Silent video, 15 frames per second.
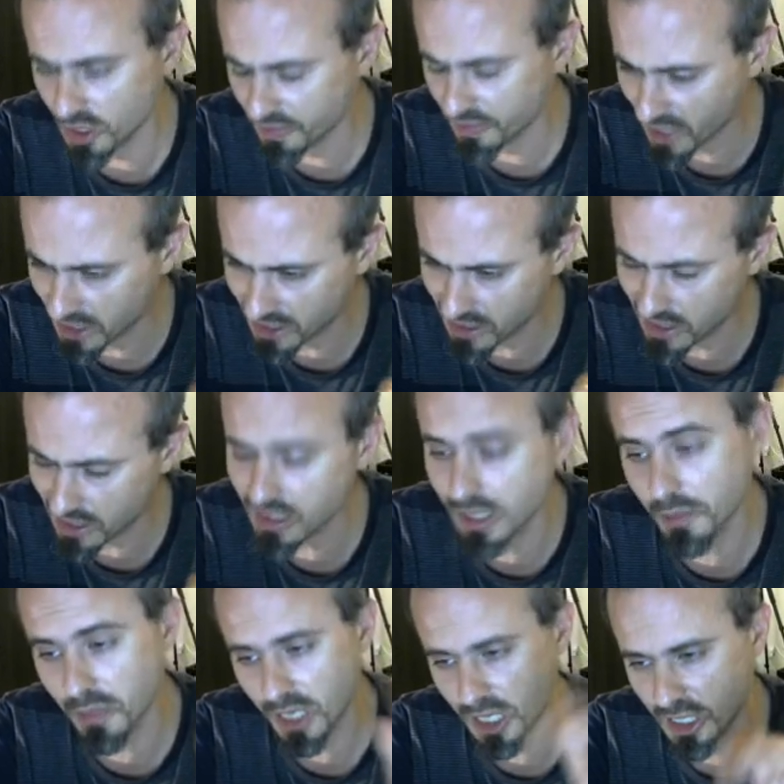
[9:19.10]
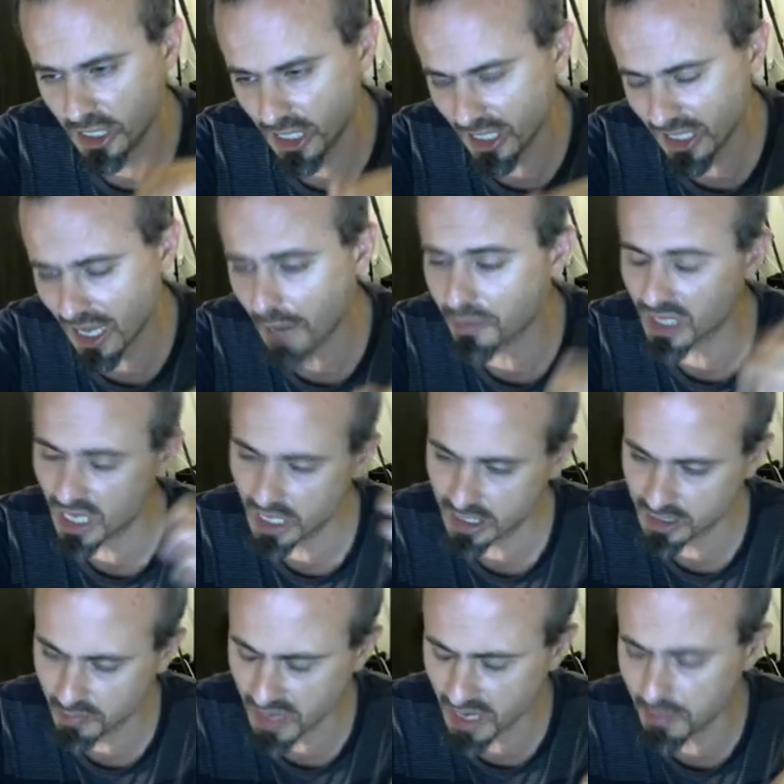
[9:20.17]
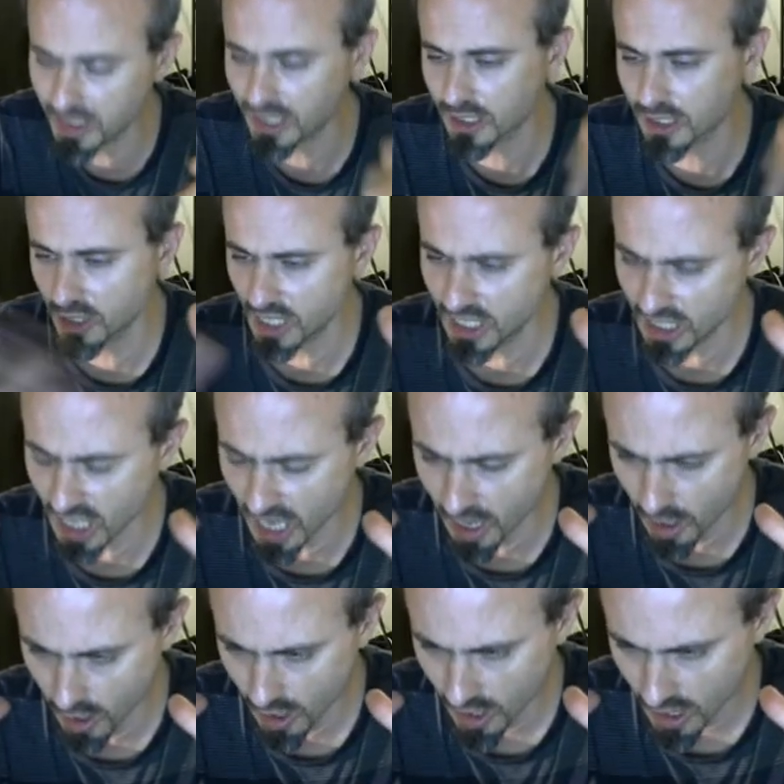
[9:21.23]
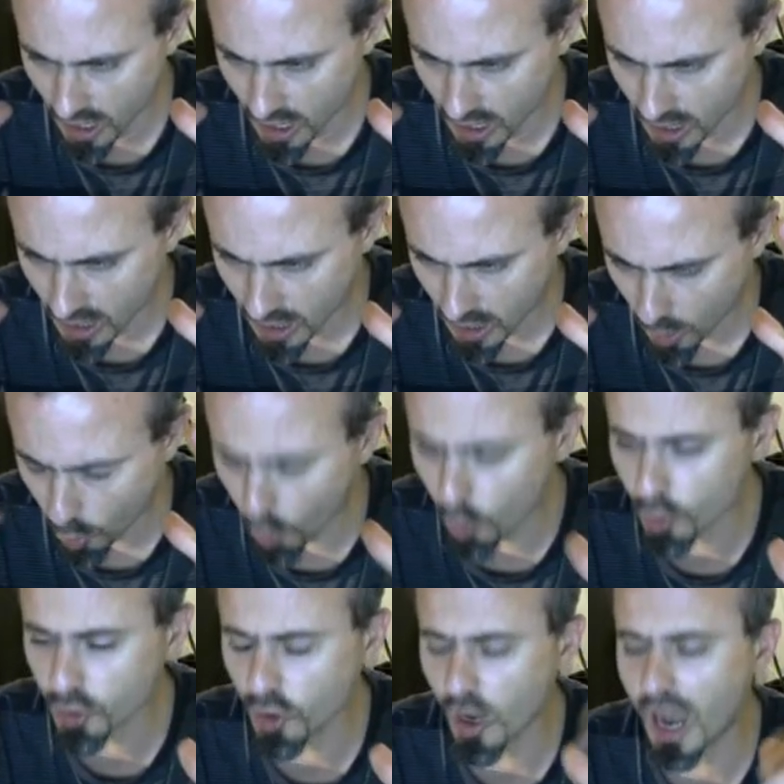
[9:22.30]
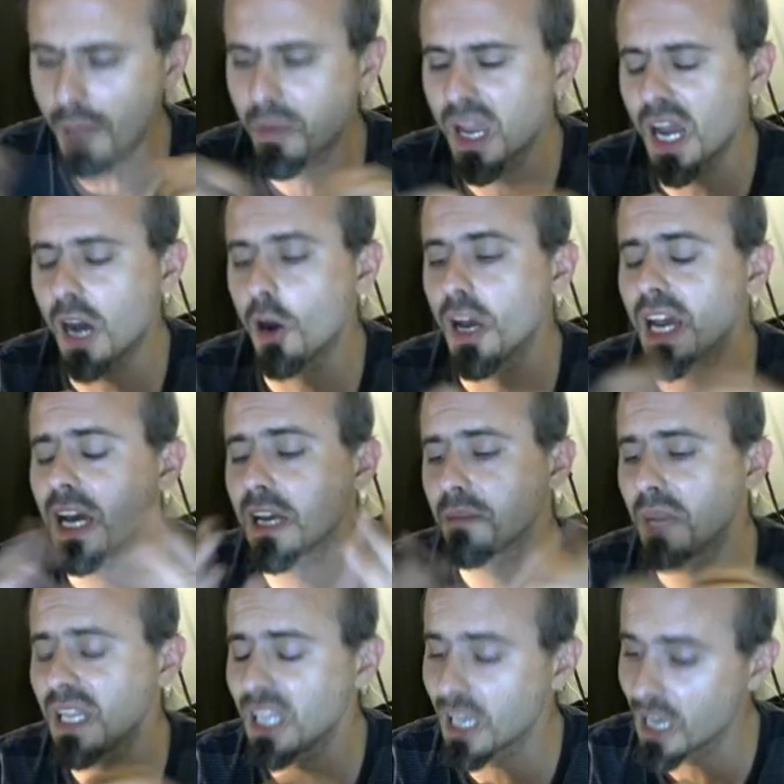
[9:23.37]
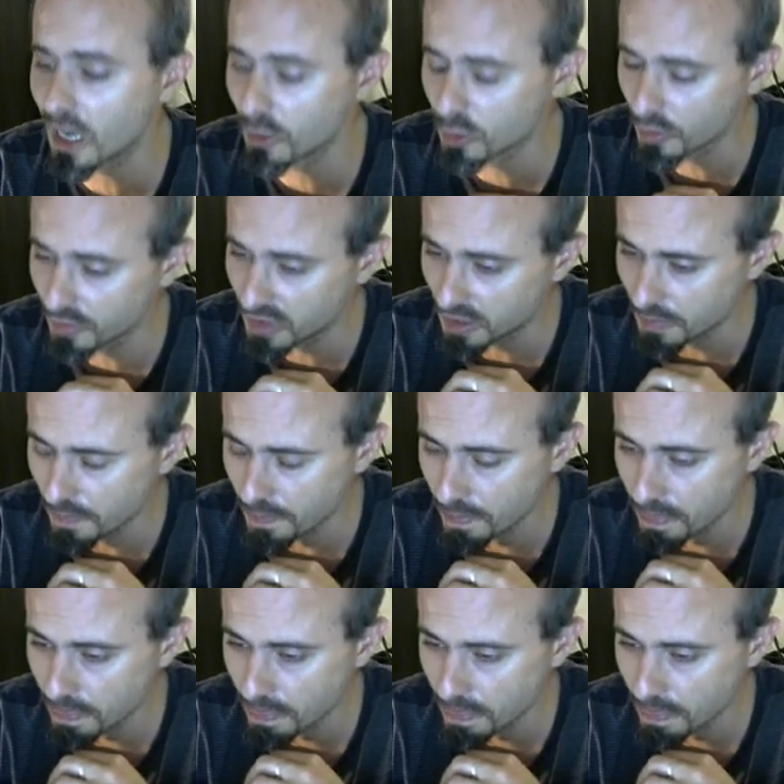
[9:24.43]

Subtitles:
Modify the system, readapt, experiment, create a ordo ab cao, a hermetic out of it.